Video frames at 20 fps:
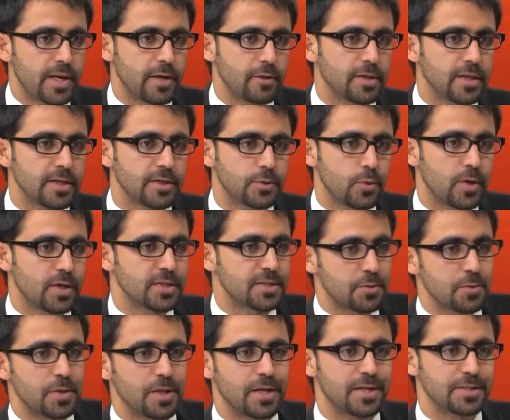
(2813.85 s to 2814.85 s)
I'd like to ask
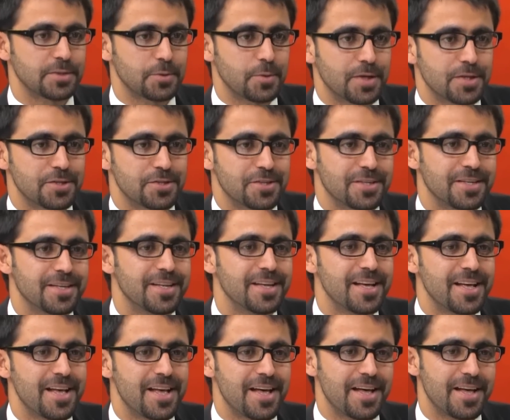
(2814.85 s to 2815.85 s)
you the last question.
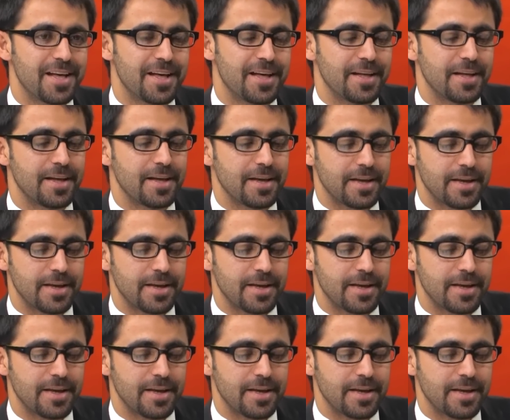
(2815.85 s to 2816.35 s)
I